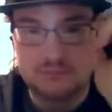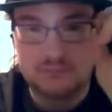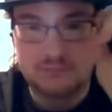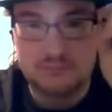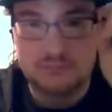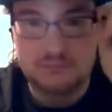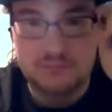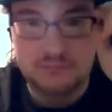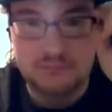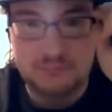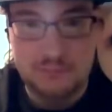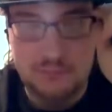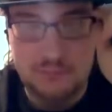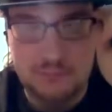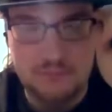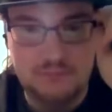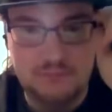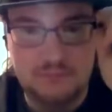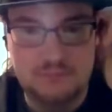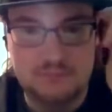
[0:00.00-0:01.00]
they have a
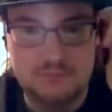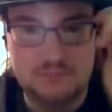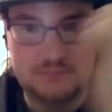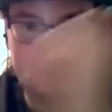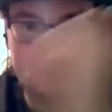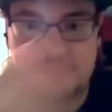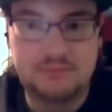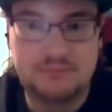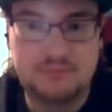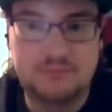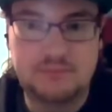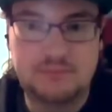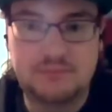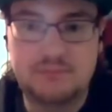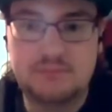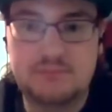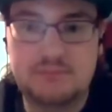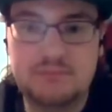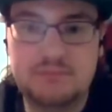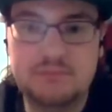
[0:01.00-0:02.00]
bad work
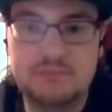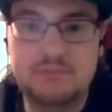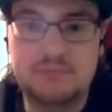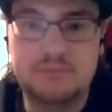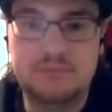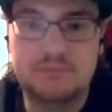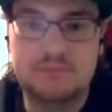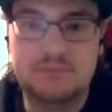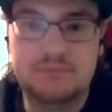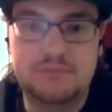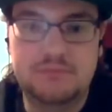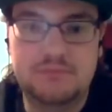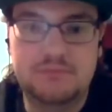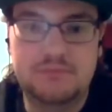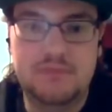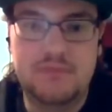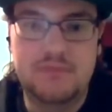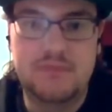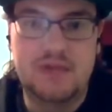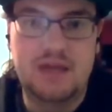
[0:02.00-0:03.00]
ethic.
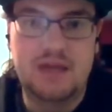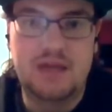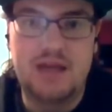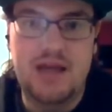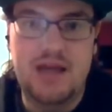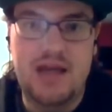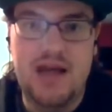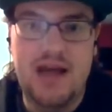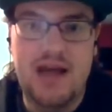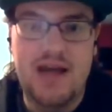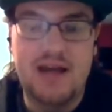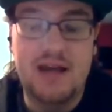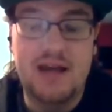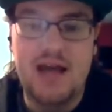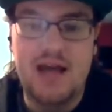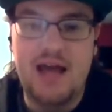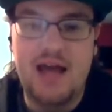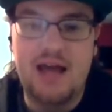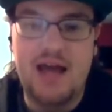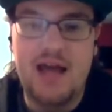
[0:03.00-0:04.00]
They were
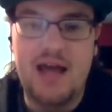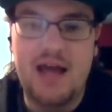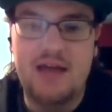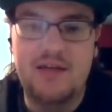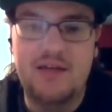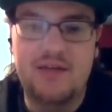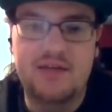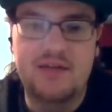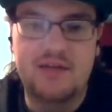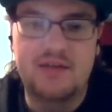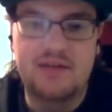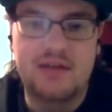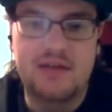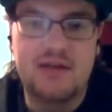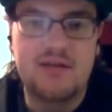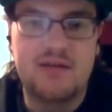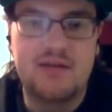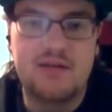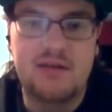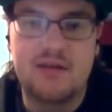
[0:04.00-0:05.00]
not willing to put in the
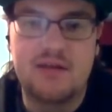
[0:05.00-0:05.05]
work.